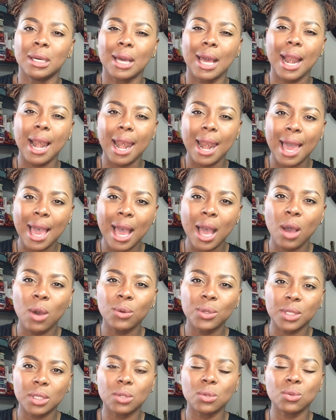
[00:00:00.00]
allow
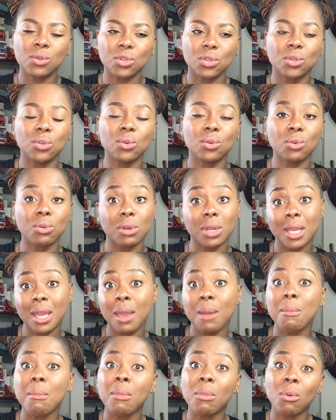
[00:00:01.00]
you to
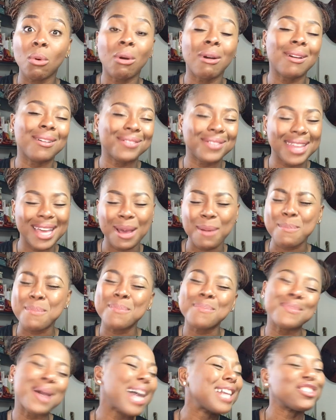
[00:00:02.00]
create more of that
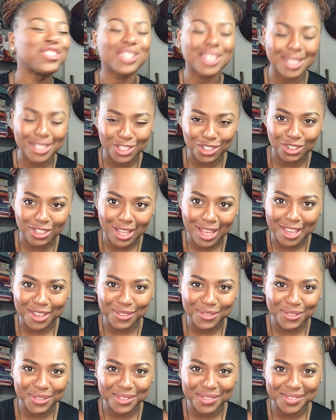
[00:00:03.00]
magic in your
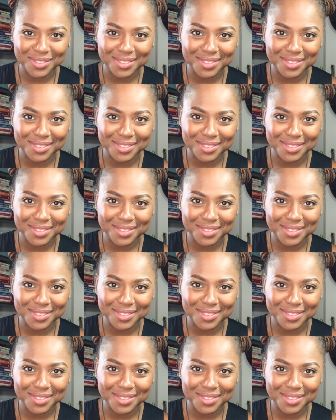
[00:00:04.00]
life.